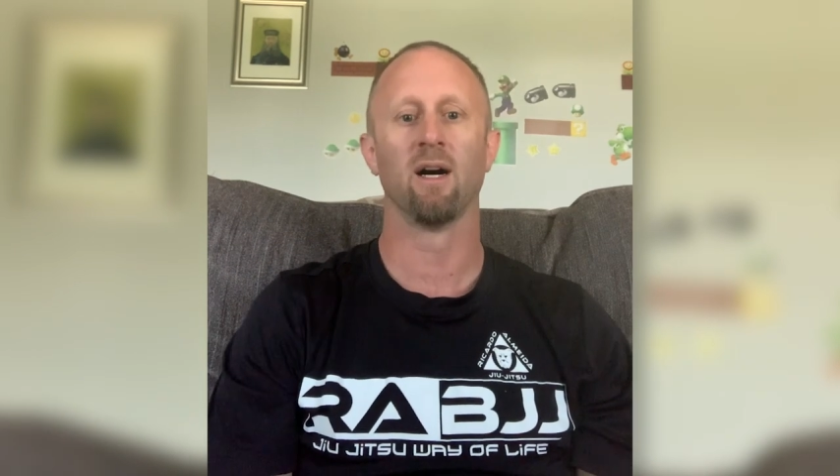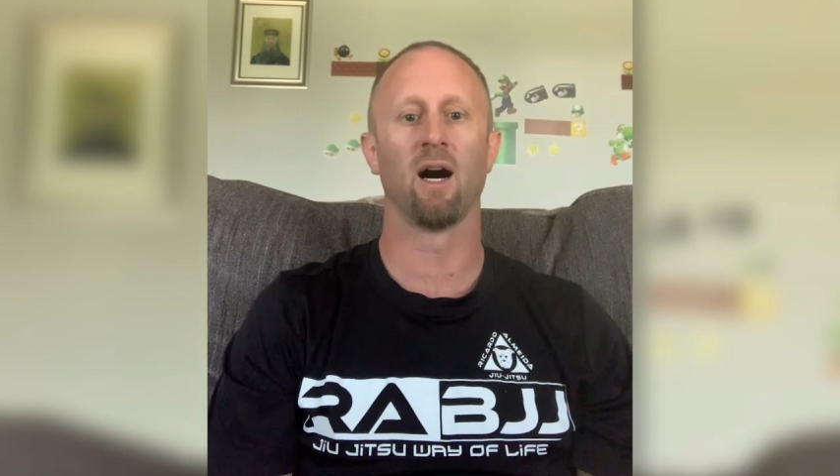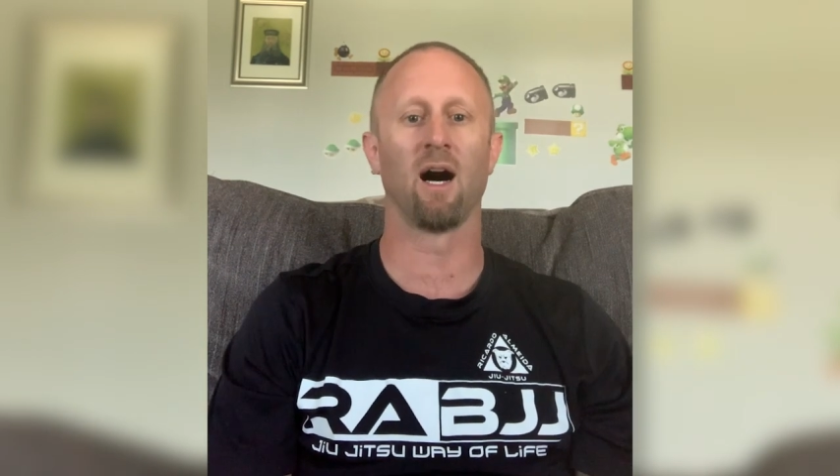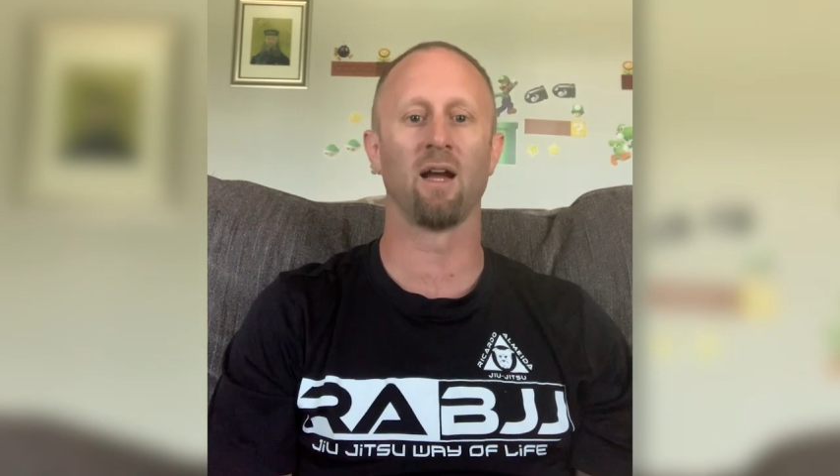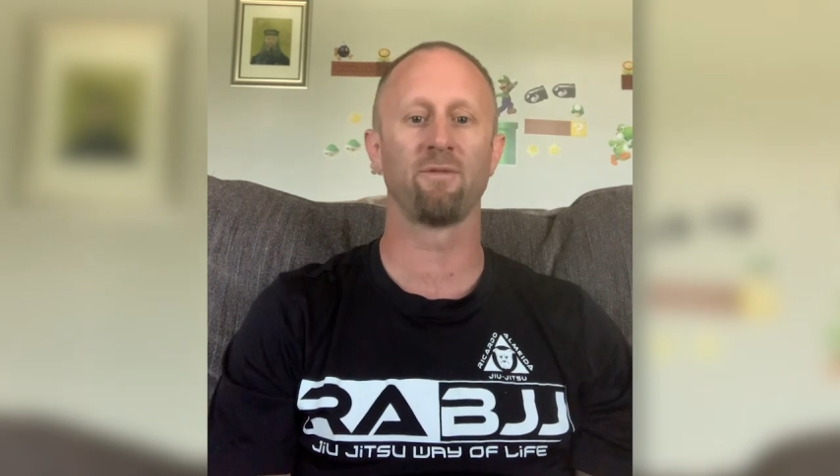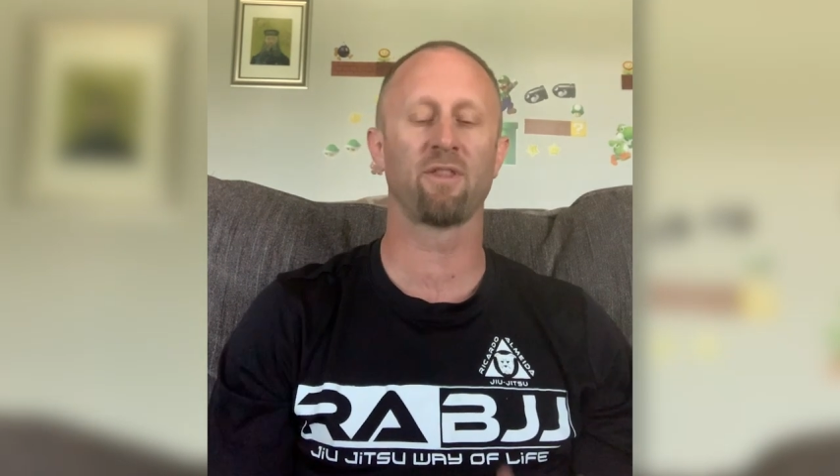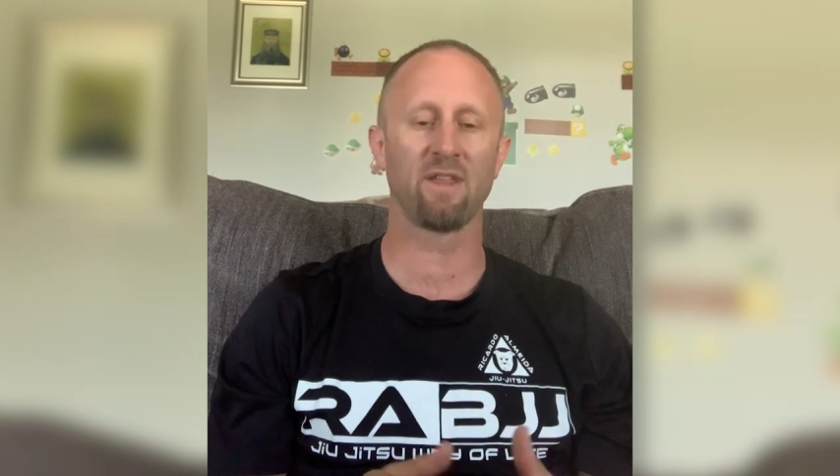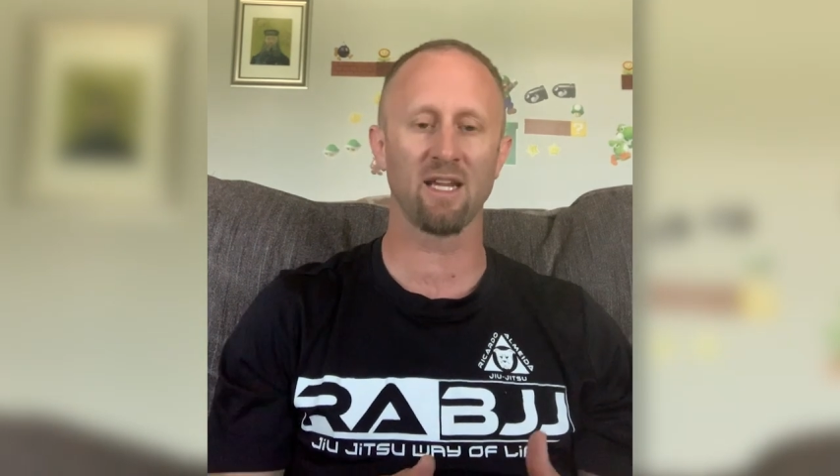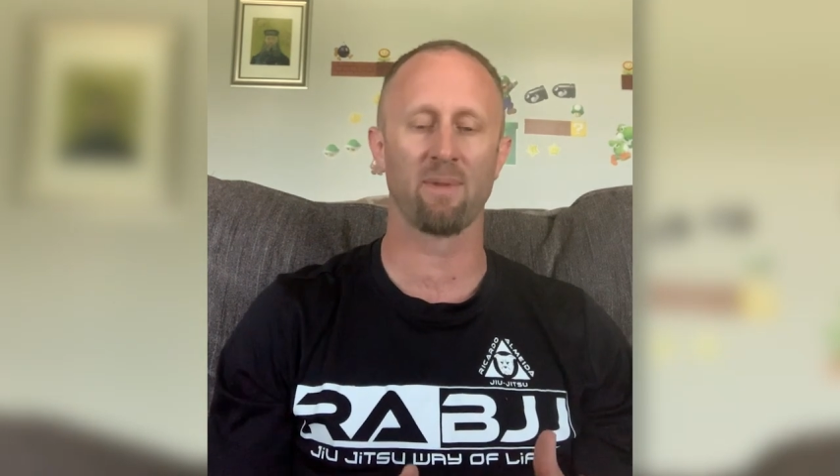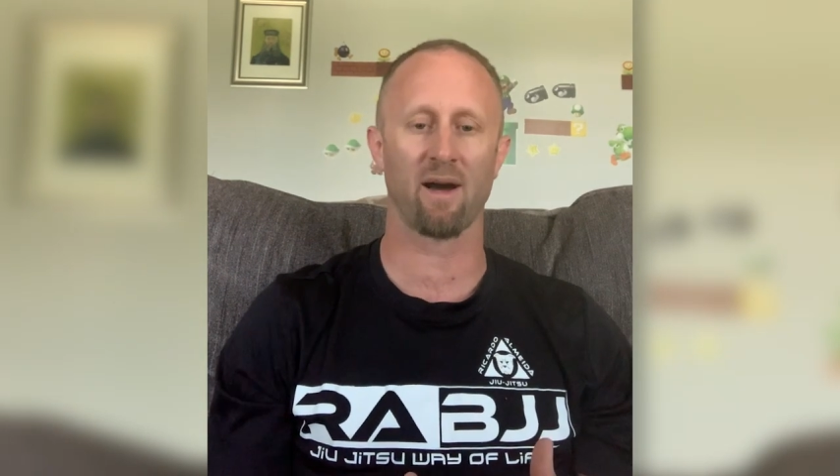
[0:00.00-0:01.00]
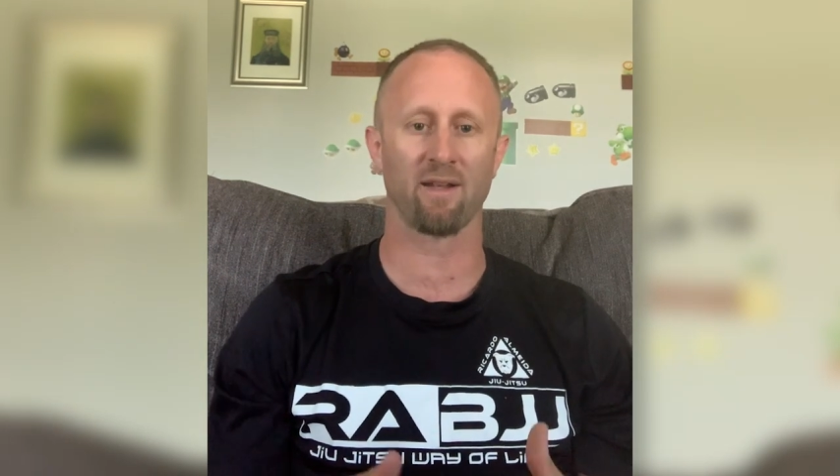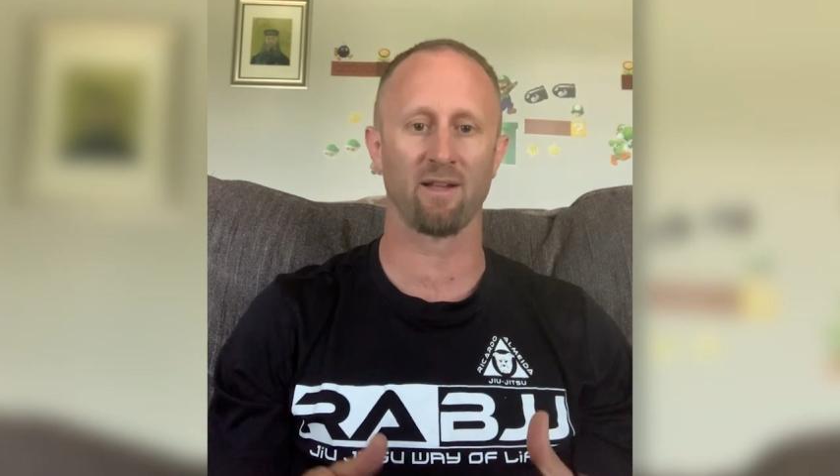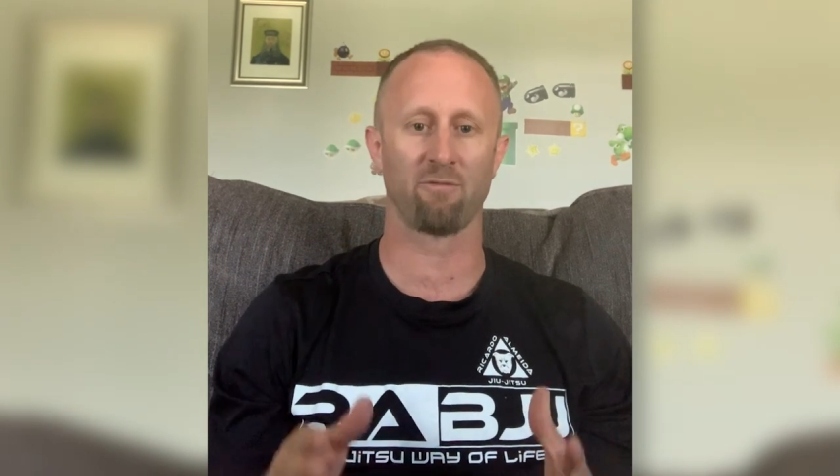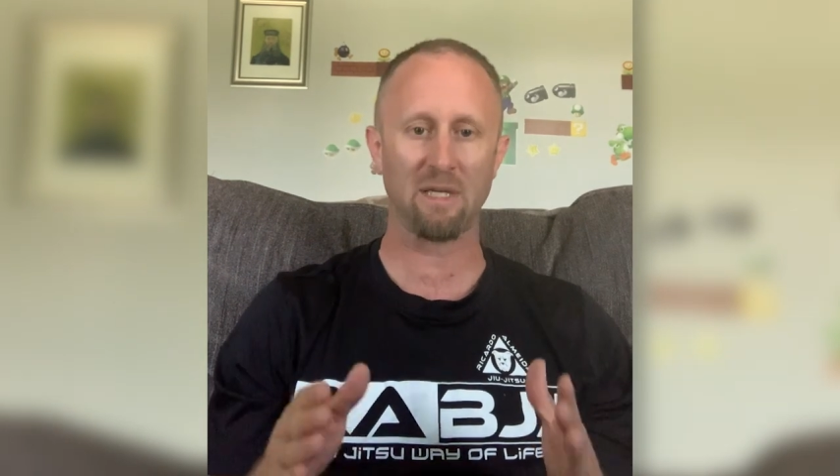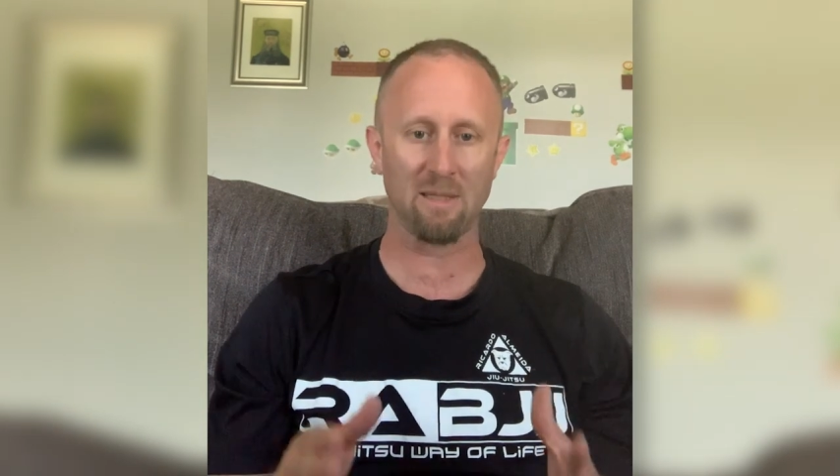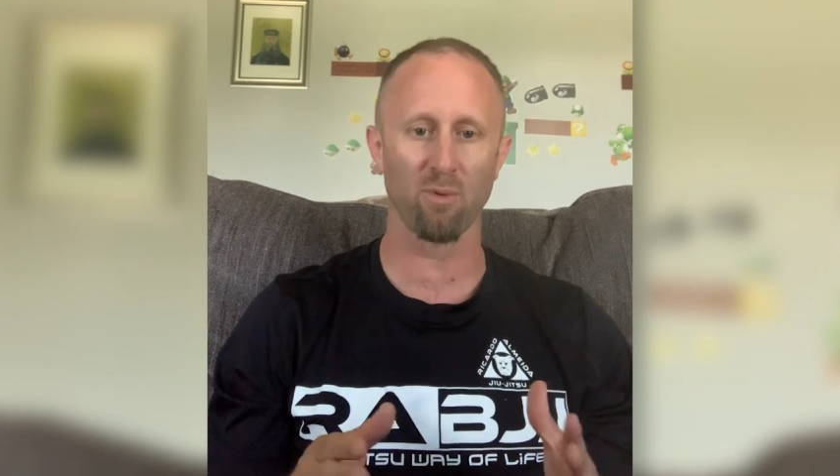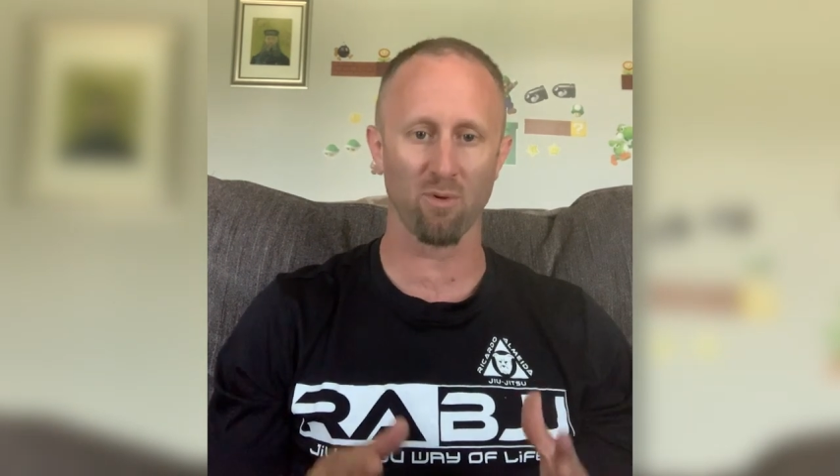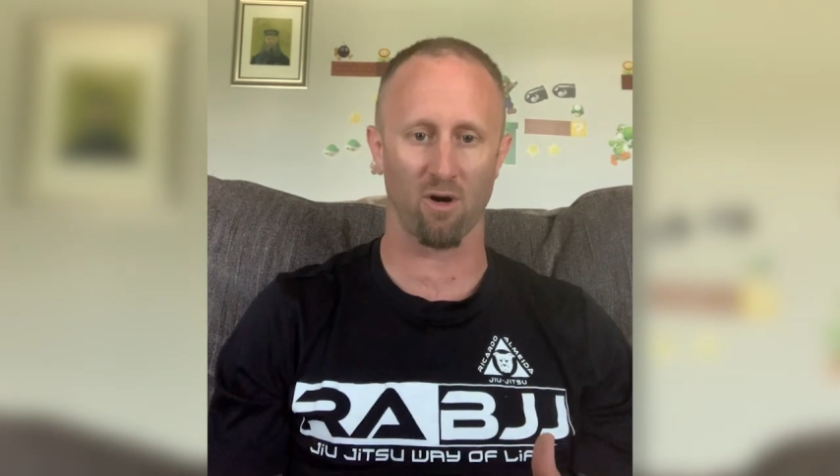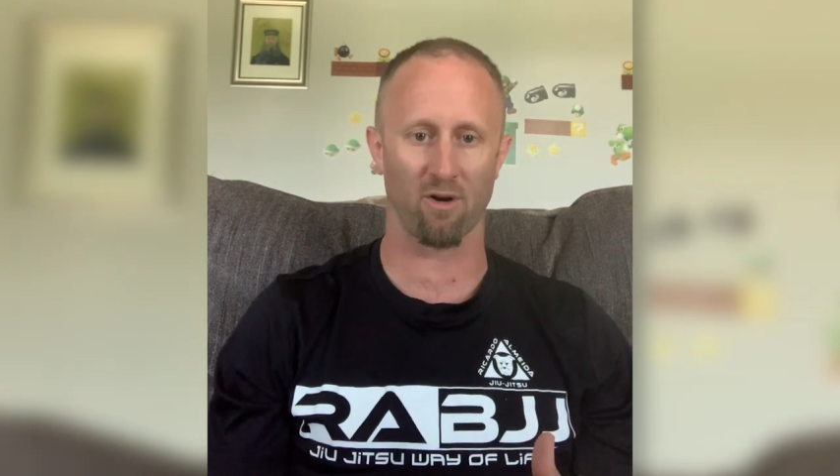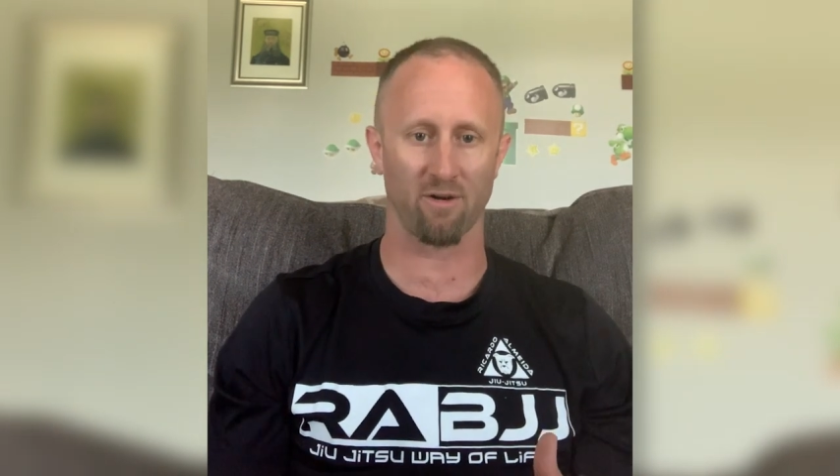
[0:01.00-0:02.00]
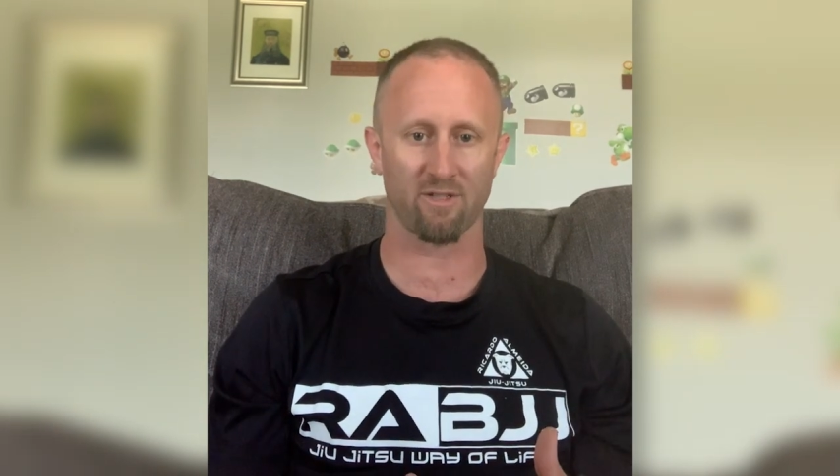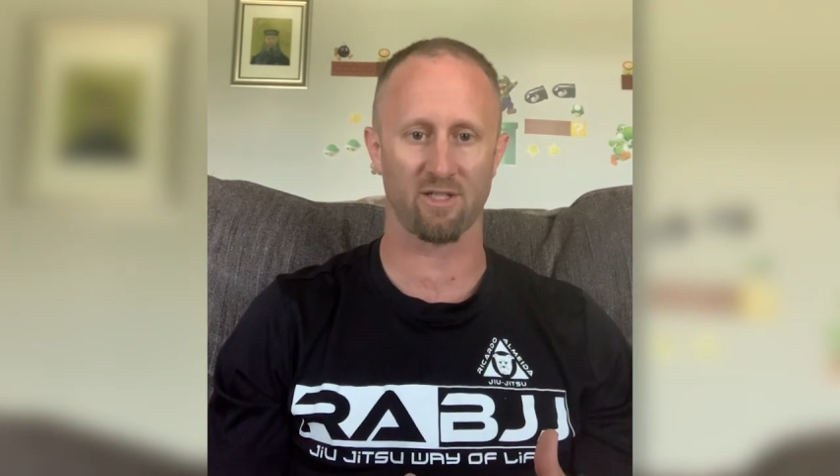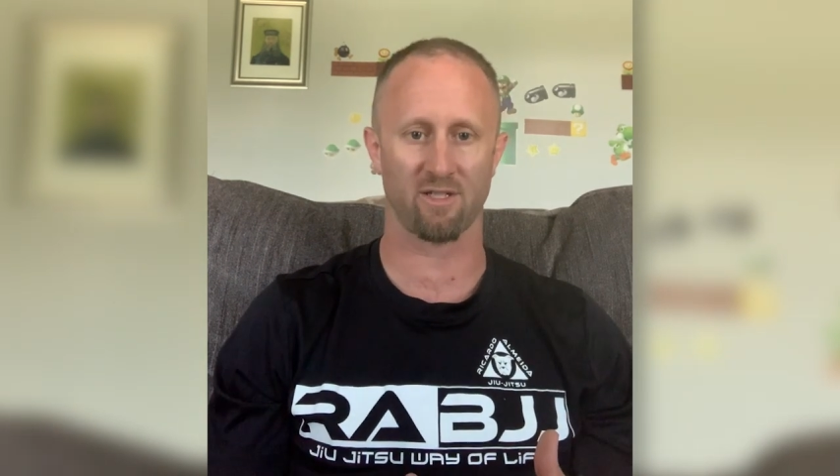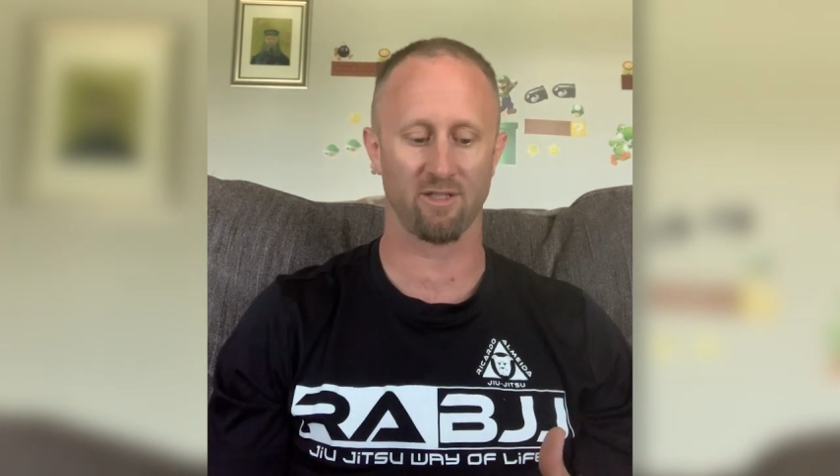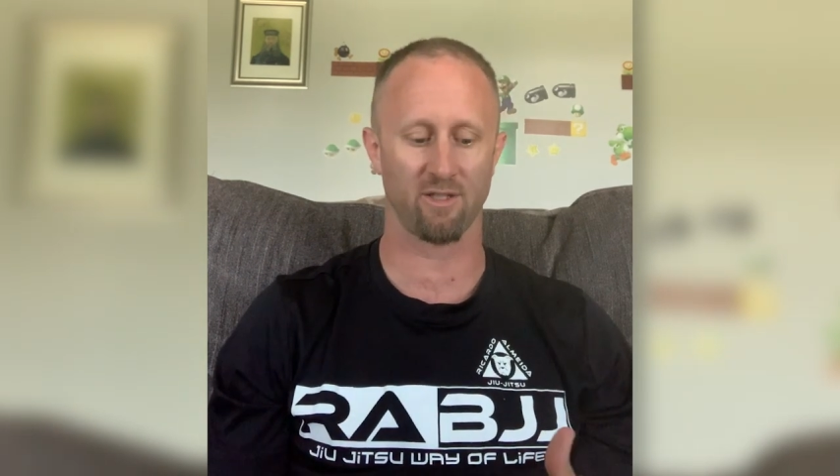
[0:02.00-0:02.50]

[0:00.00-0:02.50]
Uh, if you think about it, if people aren't,